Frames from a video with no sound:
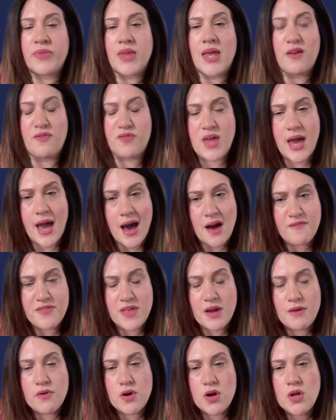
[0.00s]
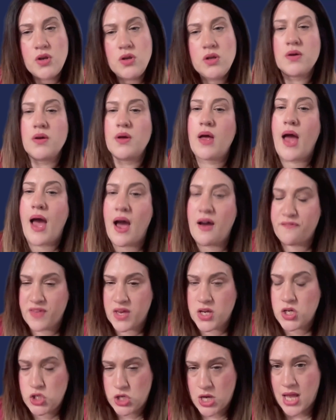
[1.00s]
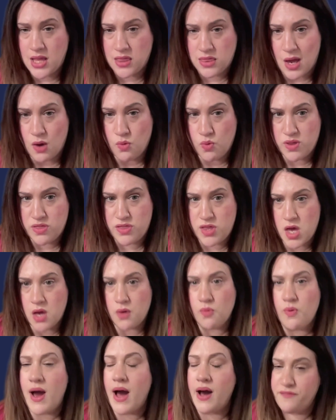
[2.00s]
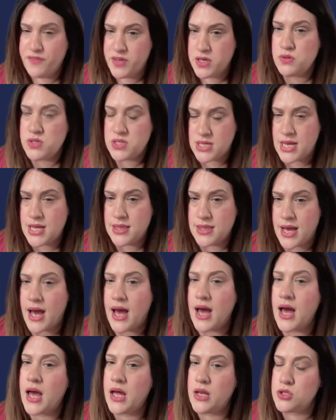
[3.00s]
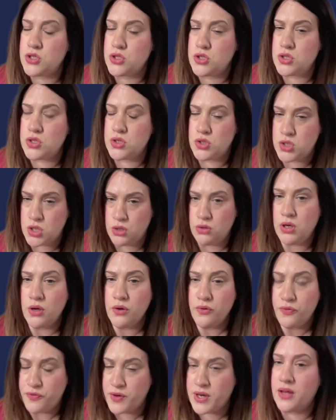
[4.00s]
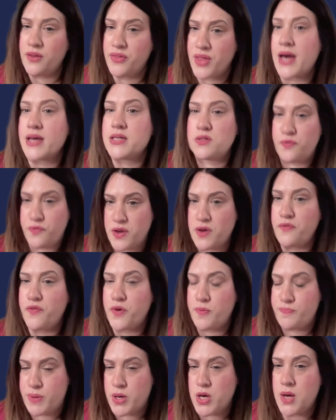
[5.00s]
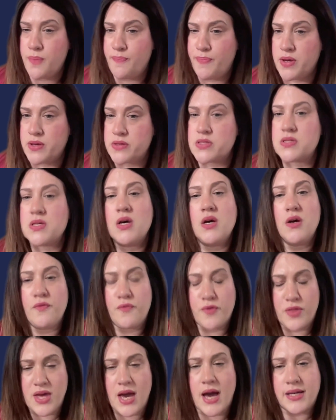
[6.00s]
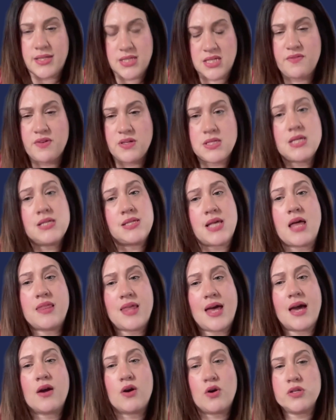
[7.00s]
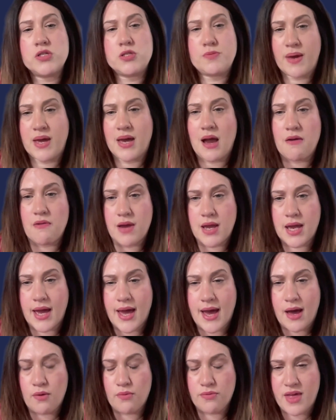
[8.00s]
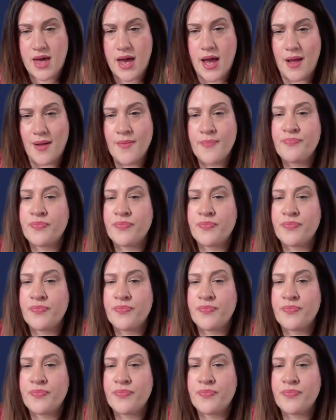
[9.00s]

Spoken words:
If they have their own, have they shared that with you? Have you seen that? And do you feel that is fit for purpose for the activities that they're going to be carrying out there?